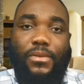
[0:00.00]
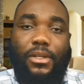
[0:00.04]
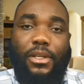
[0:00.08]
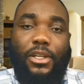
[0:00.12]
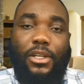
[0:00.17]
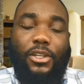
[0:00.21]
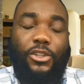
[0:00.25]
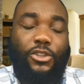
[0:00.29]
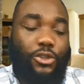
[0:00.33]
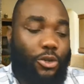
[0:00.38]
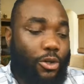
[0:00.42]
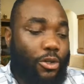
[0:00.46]

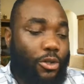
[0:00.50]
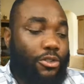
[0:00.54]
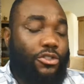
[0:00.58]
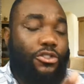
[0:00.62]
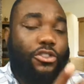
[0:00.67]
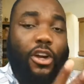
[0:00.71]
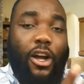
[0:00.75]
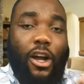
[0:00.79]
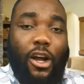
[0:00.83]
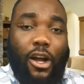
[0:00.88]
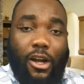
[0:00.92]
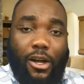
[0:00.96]
Your
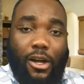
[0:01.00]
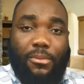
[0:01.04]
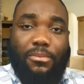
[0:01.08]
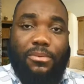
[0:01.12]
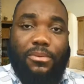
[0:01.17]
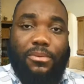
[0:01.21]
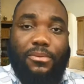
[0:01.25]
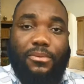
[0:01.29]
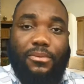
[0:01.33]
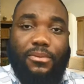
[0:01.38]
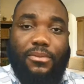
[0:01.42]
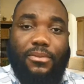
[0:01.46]
job
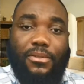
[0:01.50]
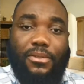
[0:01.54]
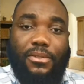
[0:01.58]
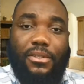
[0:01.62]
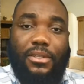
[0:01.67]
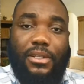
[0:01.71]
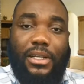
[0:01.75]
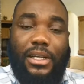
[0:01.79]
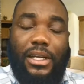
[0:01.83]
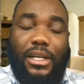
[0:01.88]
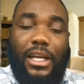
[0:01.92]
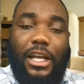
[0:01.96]

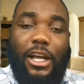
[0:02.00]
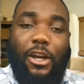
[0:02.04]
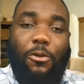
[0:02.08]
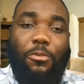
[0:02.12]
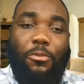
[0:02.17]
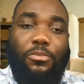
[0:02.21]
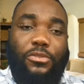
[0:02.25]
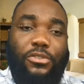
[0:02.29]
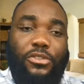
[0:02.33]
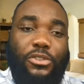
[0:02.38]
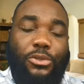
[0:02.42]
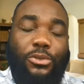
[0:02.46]

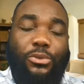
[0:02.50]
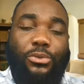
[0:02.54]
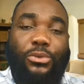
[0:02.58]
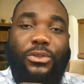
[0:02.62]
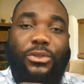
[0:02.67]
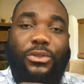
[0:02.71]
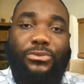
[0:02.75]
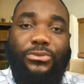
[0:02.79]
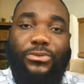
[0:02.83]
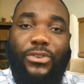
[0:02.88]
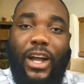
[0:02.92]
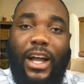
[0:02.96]
helps you
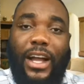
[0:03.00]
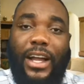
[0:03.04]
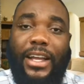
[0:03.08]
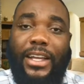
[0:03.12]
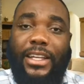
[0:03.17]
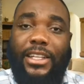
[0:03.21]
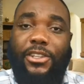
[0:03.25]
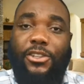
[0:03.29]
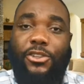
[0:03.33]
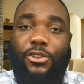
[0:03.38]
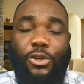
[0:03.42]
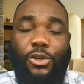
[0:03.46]

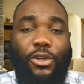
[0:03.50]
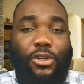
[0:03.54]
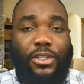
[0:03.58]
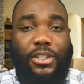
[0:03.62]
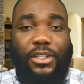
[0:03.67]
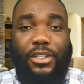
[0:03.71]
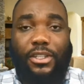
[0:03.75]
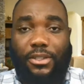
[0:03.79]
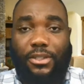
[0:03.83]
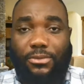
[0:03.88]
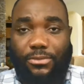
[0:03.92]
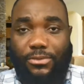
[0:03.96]
refine your
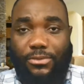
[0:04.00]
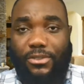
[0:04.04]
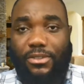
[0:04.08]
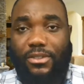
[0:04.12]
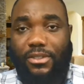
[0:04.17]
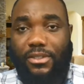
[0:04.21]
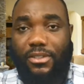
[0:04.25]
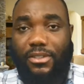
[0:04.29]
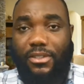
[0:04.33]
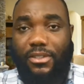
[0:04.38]
gift.